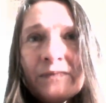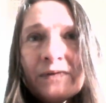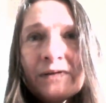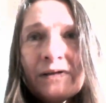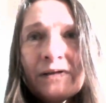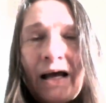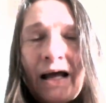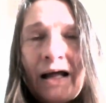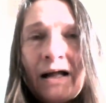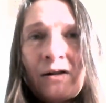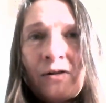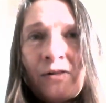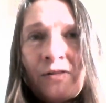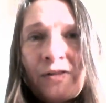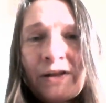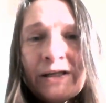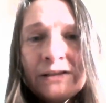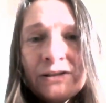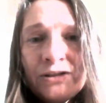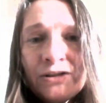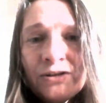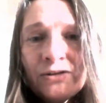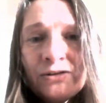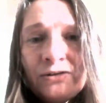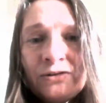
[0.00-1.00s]
health
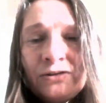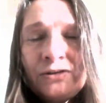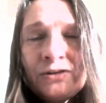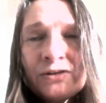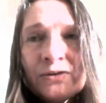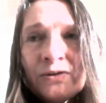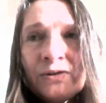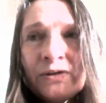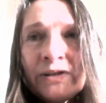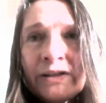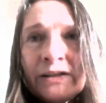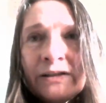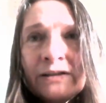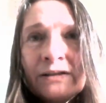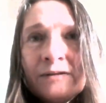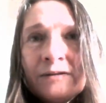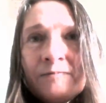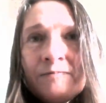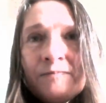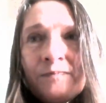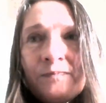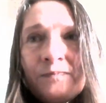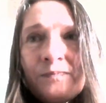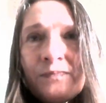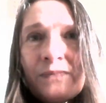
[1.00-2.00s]
issues or
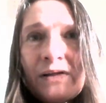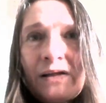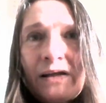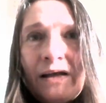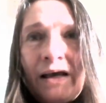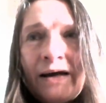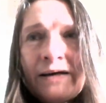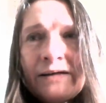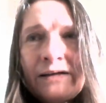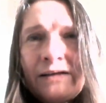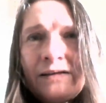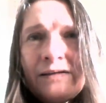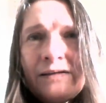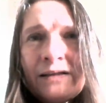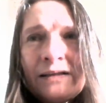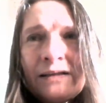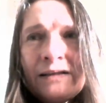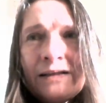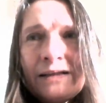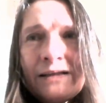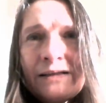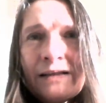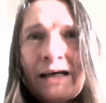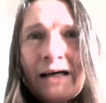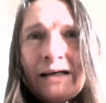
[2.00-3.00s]
anything
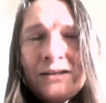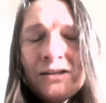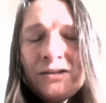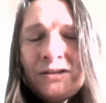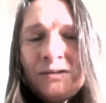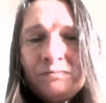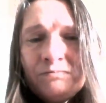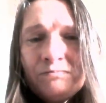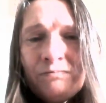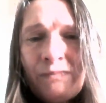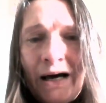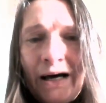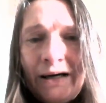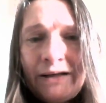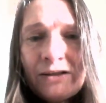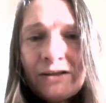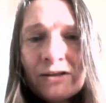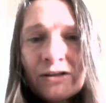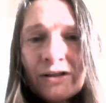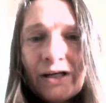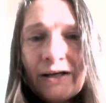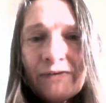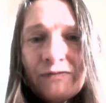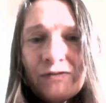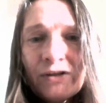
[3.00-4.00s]
like that. Doesn't
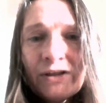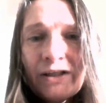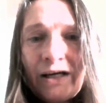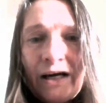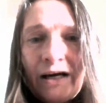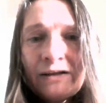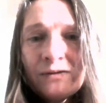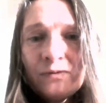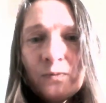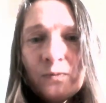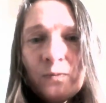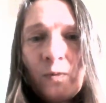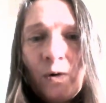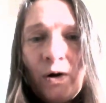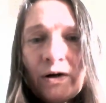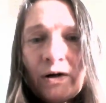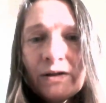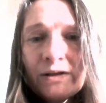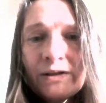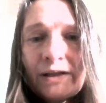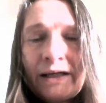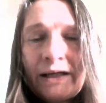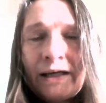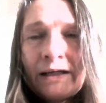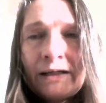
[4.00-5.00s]
matter if you can't
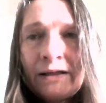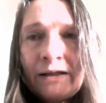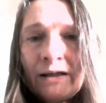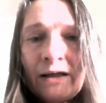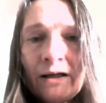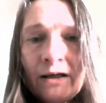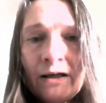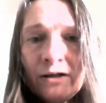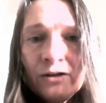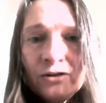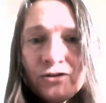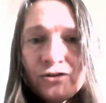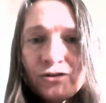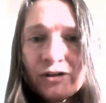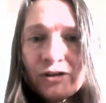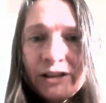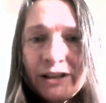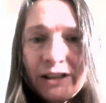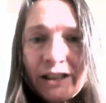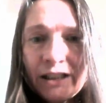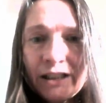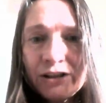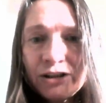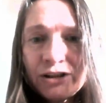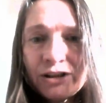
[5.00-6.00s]
work in the
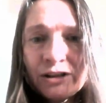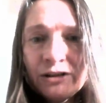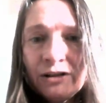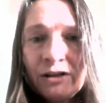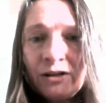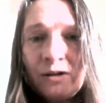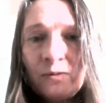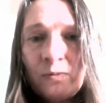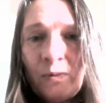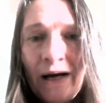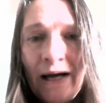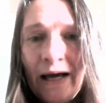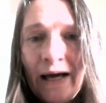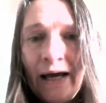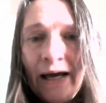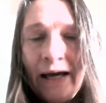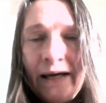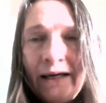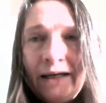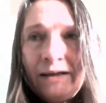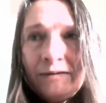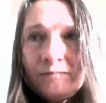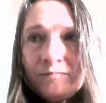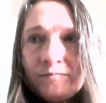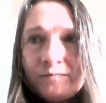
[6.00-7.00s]
traditional
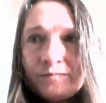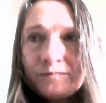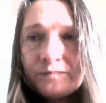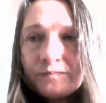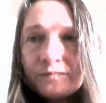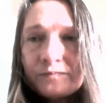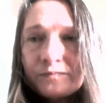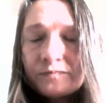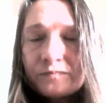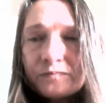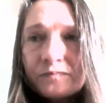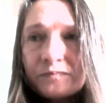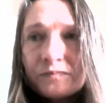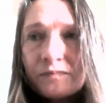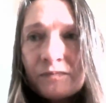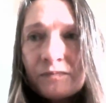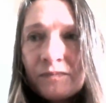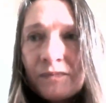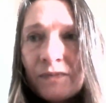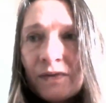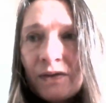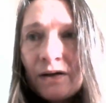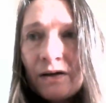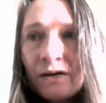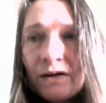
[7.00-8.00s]
way.
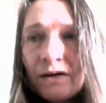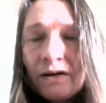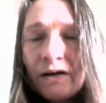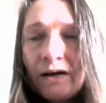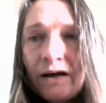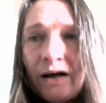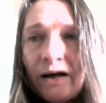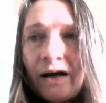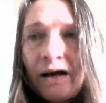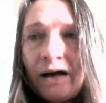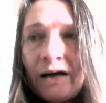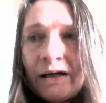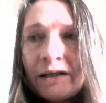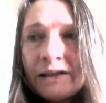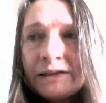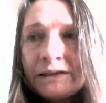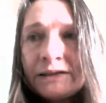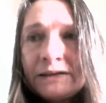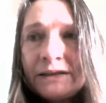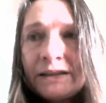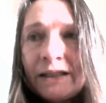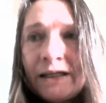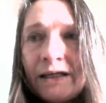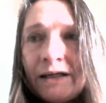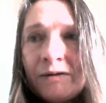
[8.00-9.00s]

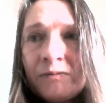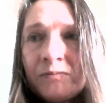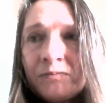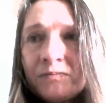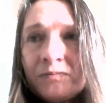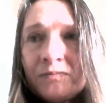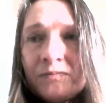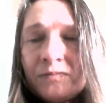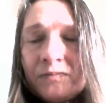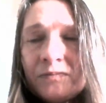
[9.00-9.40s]
And now,